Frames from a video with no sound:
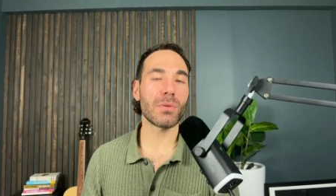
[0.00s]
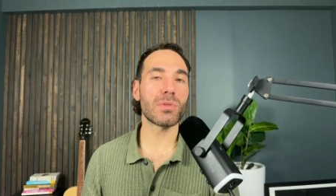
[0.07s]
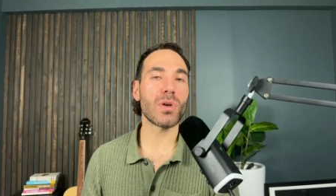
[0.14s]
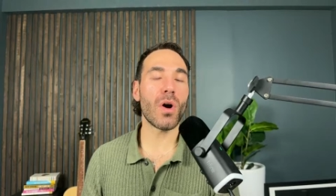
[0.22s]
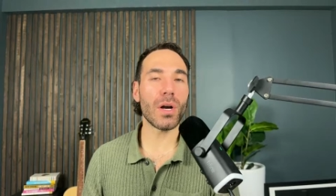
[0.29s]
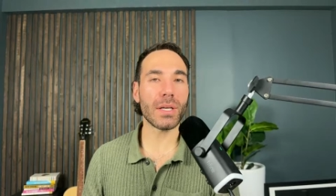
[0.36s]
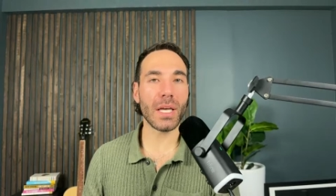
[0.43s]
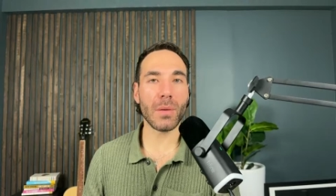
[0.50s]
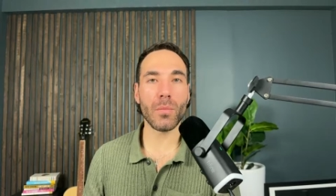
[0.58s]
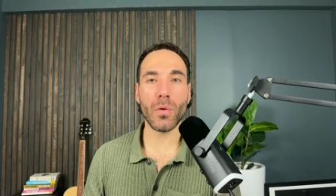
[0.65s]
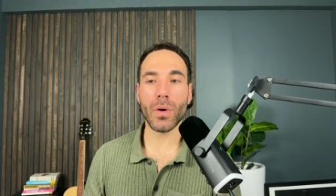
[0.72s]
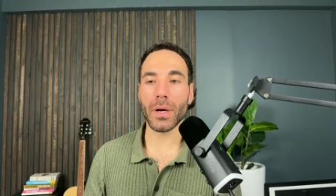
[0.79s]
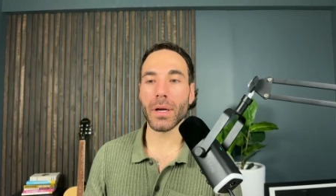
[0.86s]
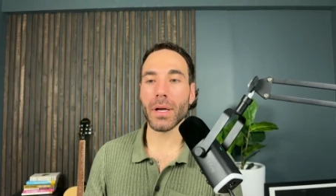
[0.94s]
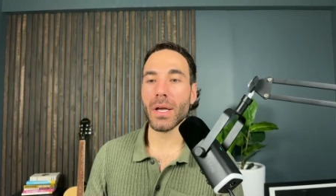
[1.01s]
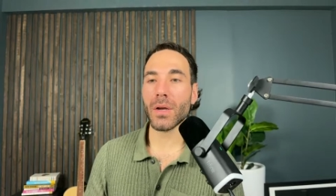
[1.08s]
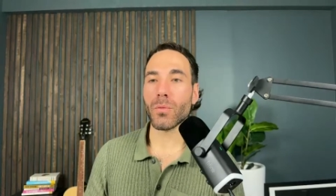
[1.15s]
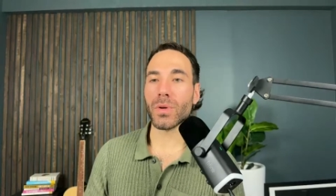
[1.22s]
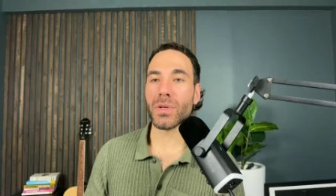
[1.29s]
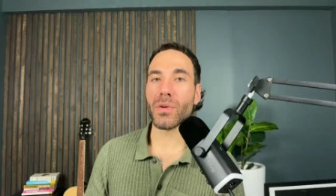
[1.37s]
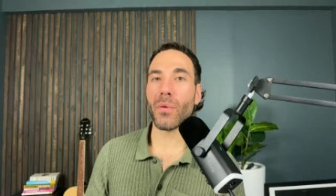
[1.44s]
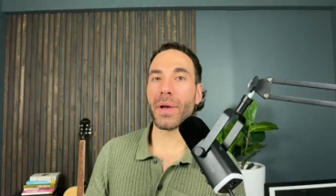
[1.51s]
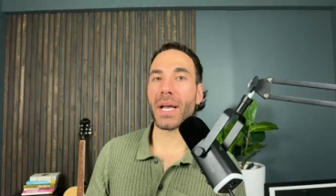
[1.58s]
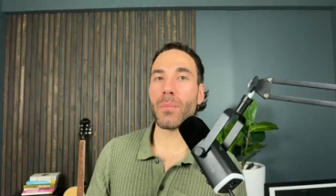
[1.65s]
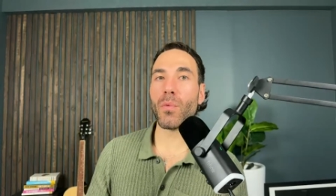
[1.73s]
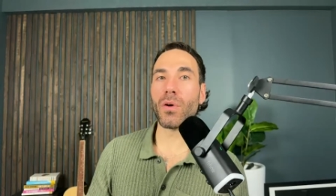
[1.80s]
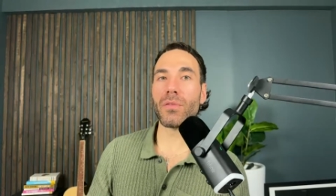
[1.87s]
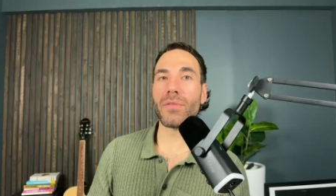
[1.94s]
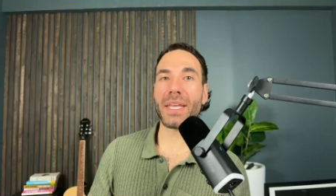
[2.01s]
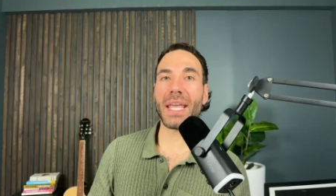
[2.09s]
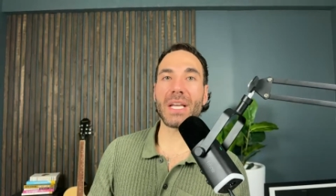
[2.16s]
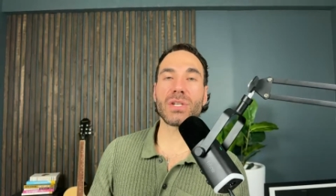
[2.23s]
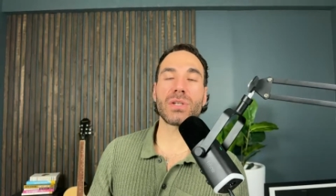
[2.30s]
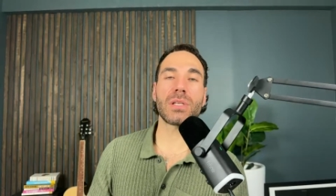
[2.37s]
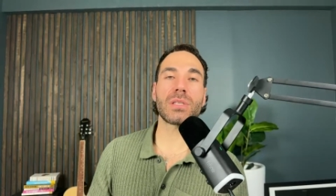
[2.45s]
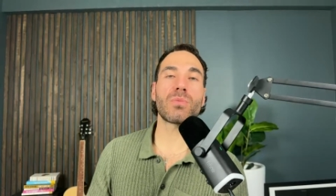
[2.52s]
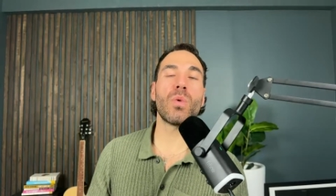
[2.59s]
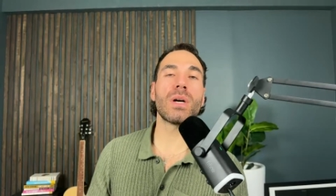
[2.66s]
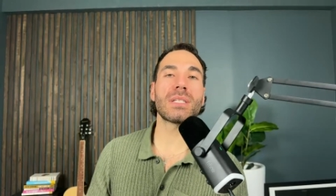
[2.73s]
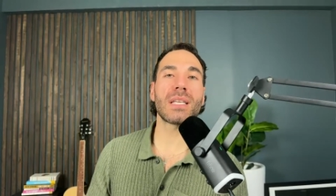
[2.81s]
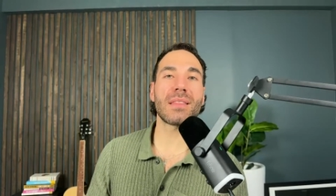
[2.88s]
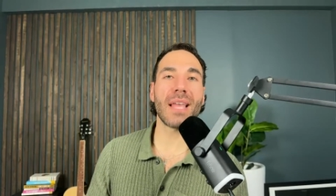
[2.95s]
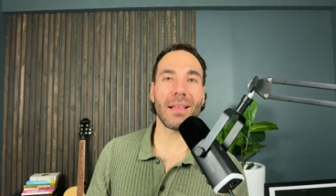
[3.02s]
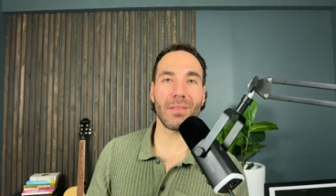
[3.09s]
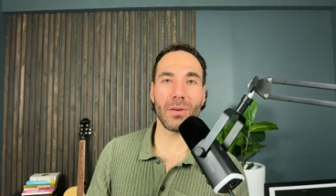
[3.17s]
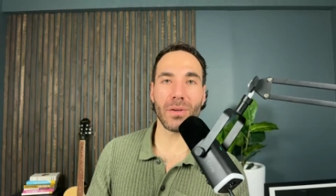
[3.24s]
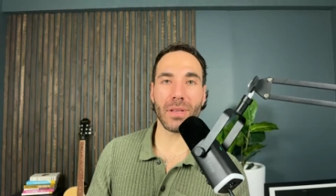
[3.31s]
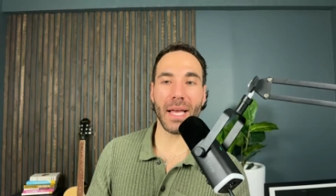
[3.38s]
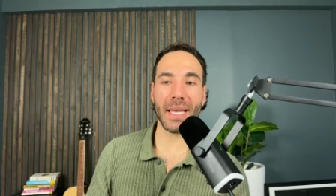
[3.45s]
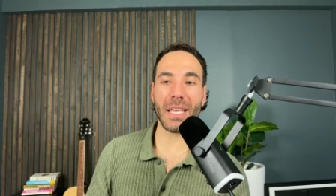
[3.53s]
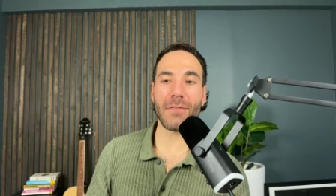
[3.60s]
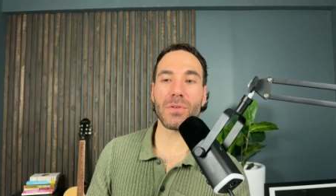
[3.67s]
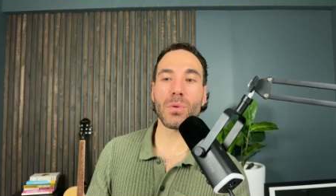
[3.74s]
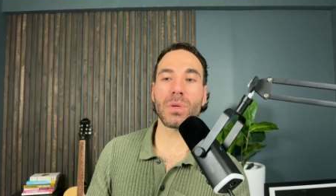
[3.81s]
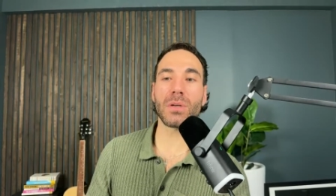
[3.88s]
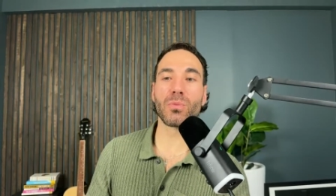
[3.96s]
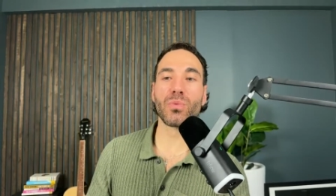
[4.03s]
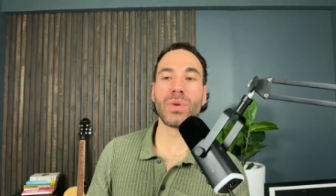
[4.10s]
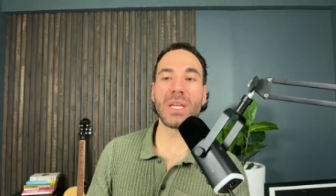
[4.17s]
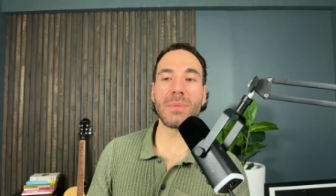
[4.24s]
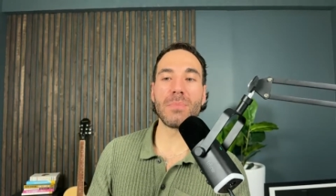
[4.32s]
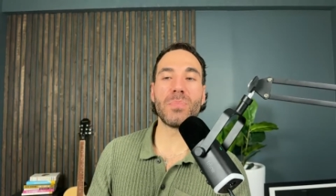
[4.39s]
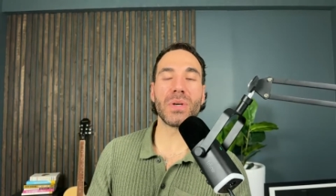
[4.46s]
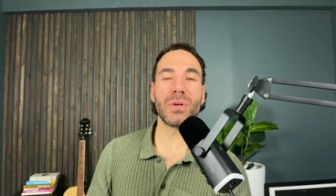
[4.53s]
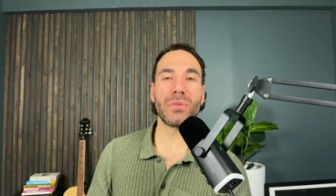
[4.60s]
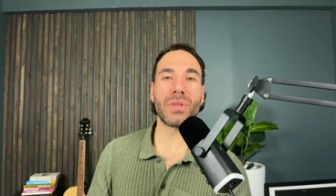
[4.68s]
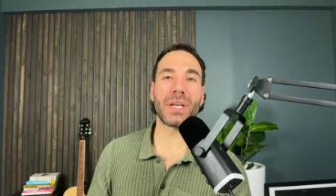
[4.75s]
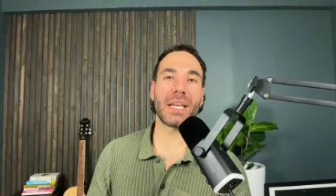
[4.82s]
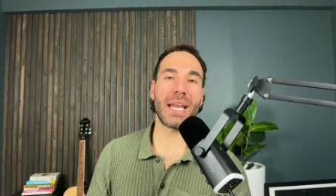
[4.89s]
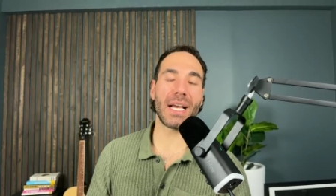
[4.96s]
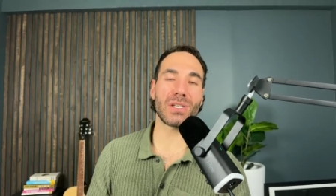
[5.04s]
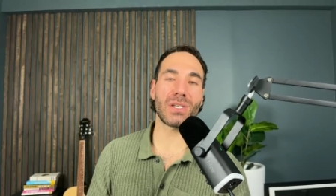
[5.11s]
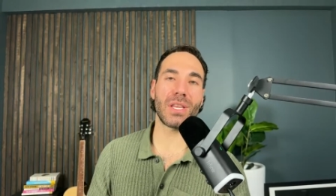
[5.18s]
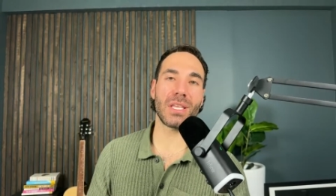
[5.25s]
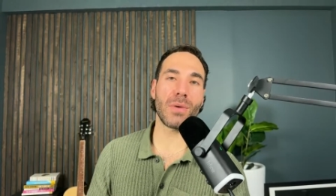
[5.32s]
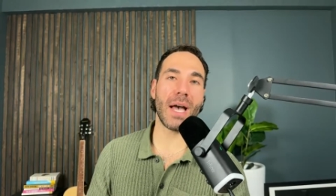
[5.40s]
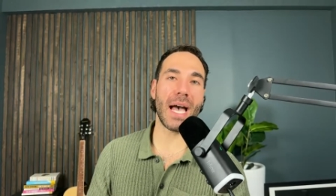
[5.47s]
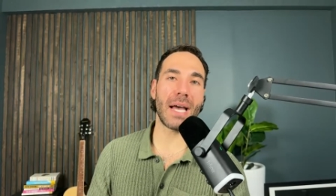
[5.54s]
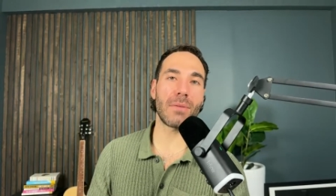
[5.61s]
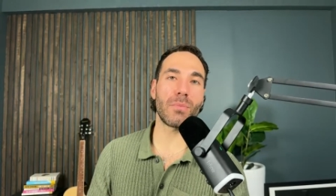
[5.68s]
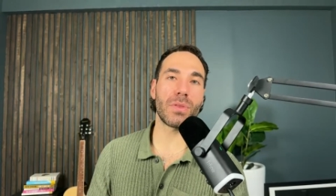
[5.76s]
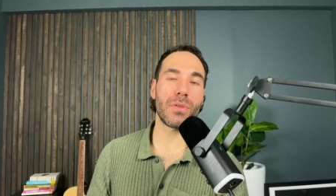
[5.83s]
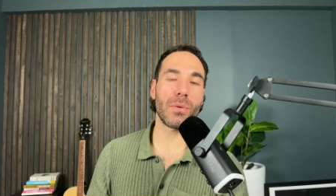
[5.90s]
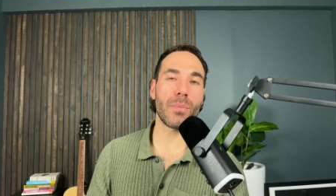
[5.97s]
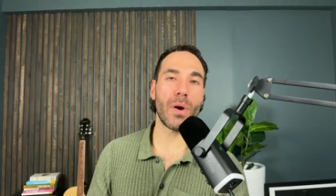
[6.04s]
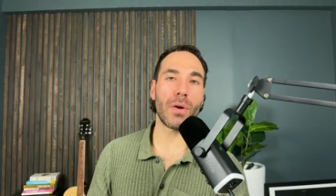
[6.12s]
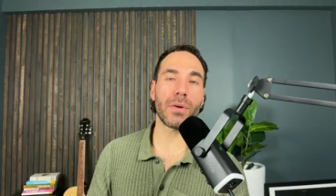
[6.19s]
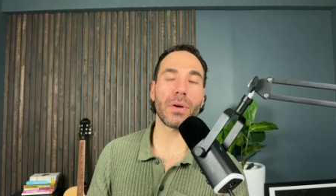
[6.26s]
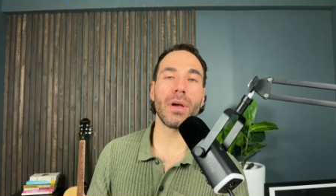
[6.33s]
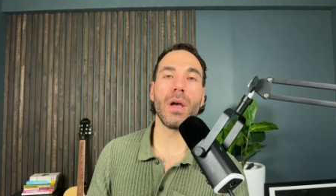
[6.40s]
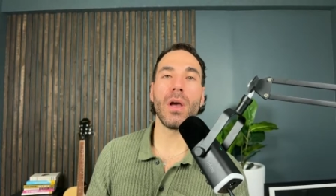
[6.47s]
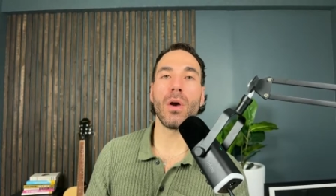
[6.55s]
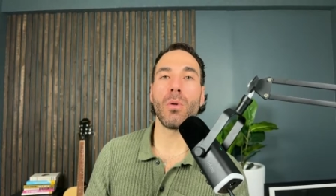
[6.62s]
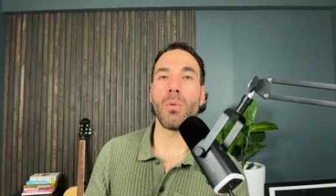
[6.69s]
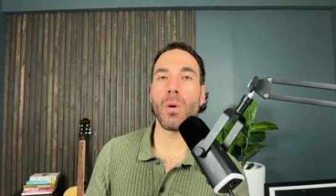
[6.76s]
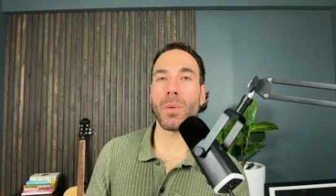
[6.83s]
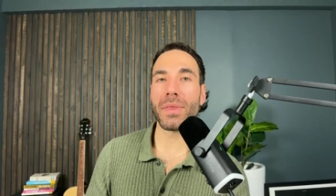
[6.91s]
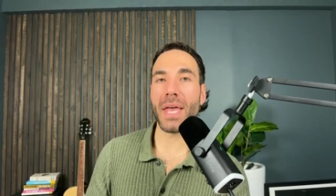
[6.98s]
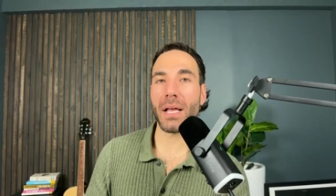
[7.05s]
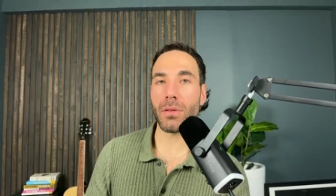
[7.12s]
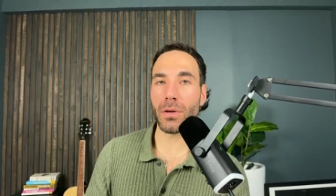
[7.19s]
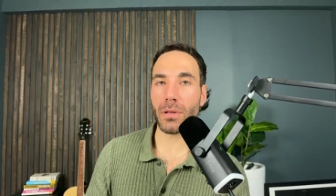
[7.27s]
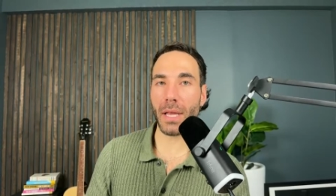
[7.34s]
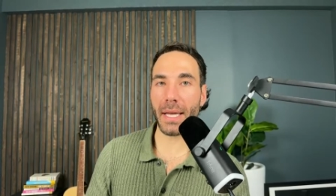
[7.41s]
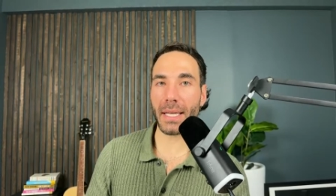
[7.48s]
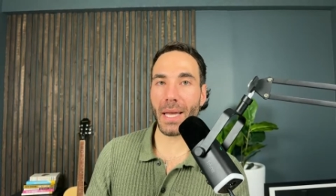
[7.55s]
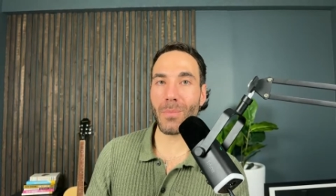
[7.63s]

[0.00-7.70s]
talking more? Were you going on more vacations? What did that look like? If you could rebuild the connection that you had with your partner, what would that look like?